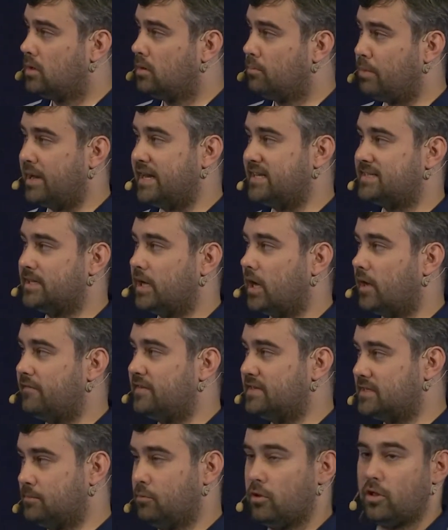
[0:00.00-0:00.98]
but it's not
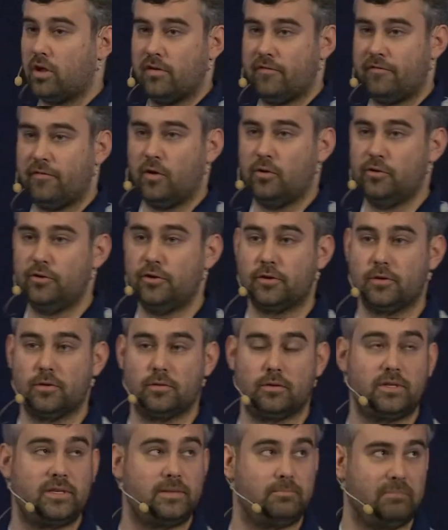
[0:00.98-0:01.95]
visible on a phone, you're
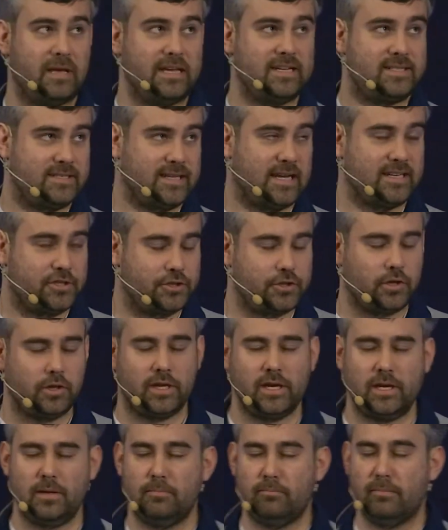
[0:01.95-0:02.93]

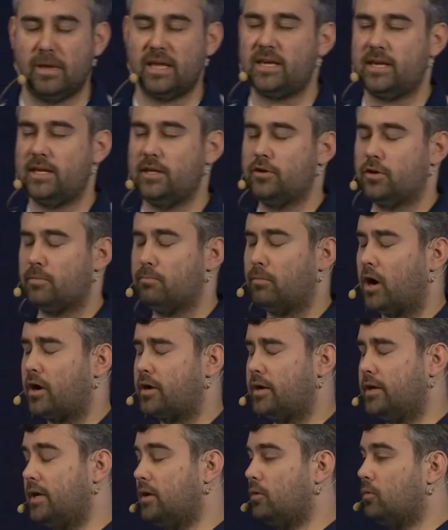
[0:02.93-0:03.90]
essentially making your
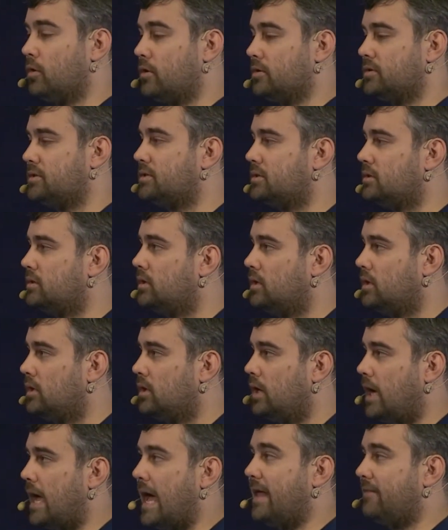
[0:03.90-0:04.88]
marketing worse.
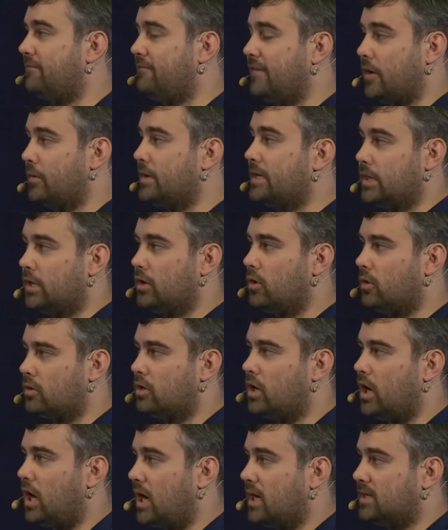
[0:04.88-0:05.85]
At very little
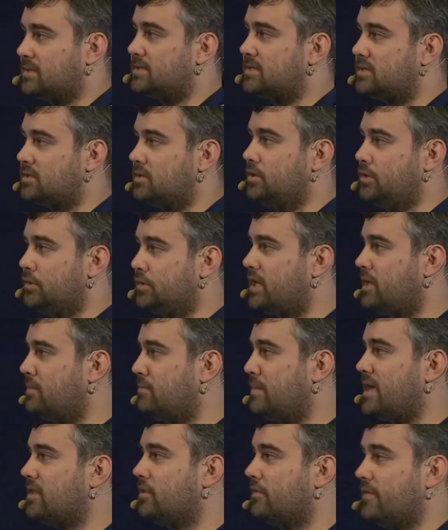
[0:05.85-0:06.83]
cost, you can
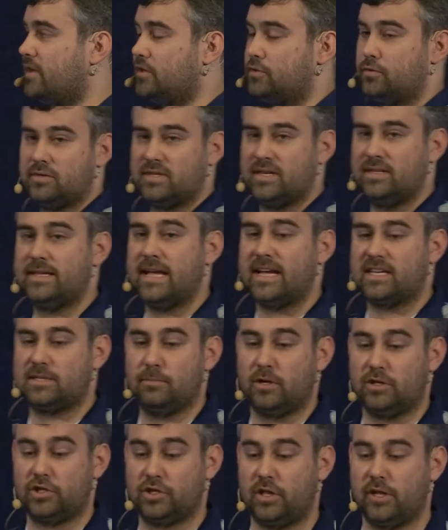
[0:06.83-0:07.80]
make the visuals and text
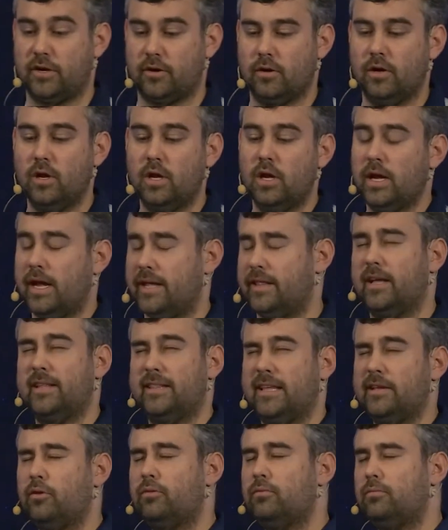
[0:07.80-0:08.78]
much clearer.
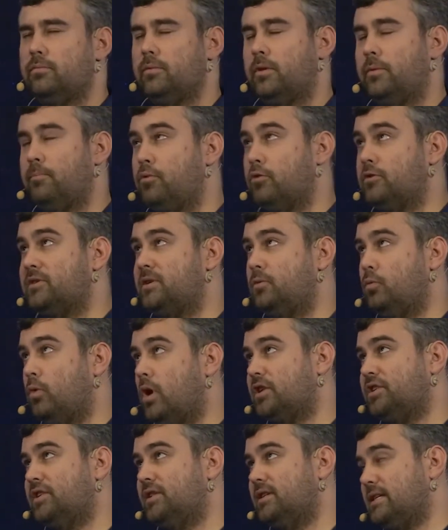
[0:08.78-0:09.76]
The person
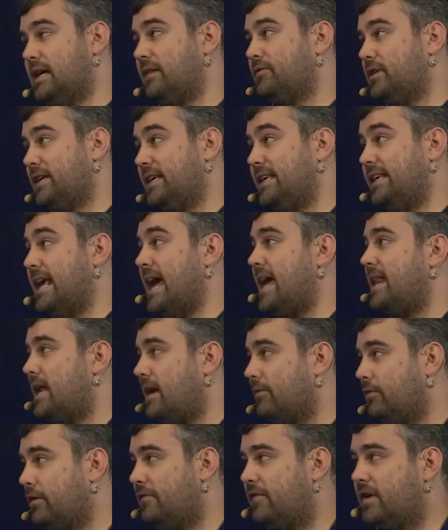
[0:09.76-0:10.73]
watching doesn't have to get
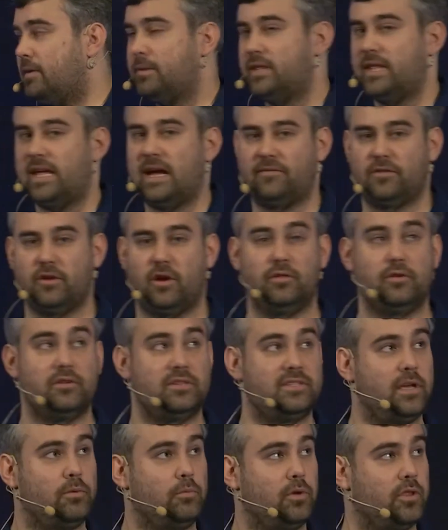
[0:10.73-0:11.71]
everything, but they have to
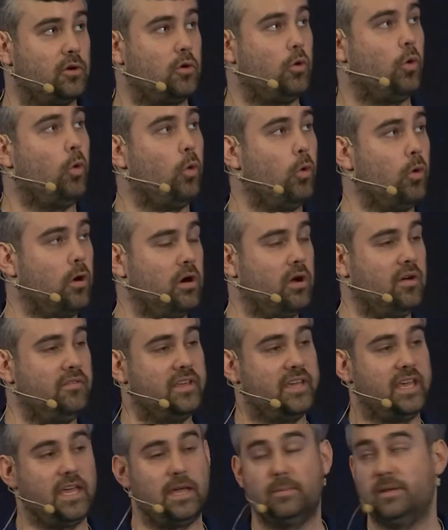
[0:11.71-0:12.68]
understand what the core of
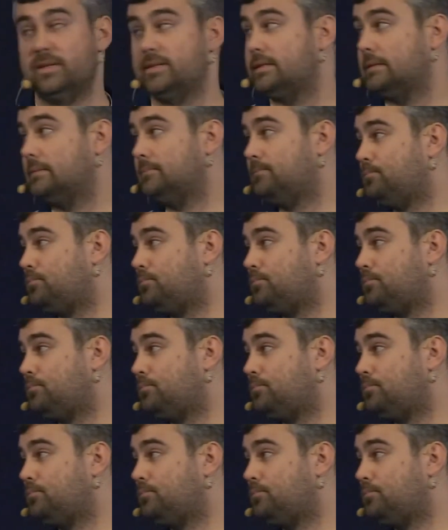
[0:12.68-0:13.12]
the game is.